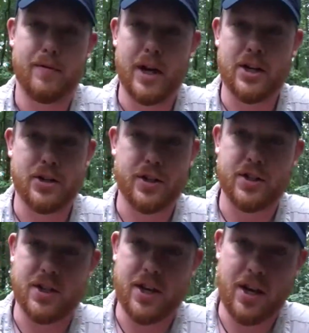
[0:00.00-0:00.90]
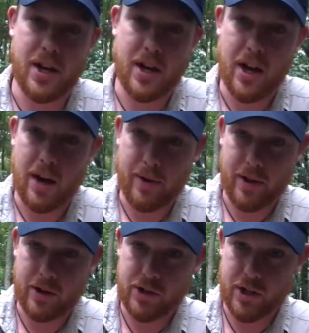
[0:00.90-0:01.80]
As you can see, I
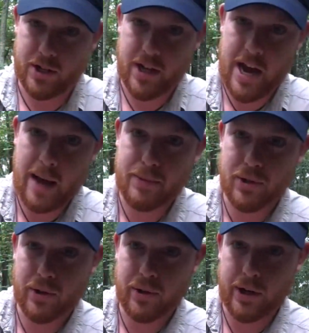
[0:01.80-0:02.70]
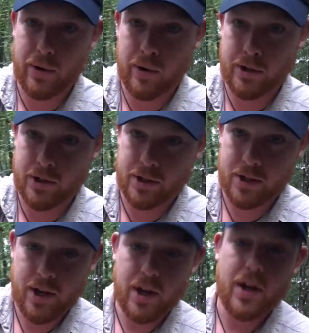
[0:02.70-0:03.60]
mean, they're just absolutely gorgeous.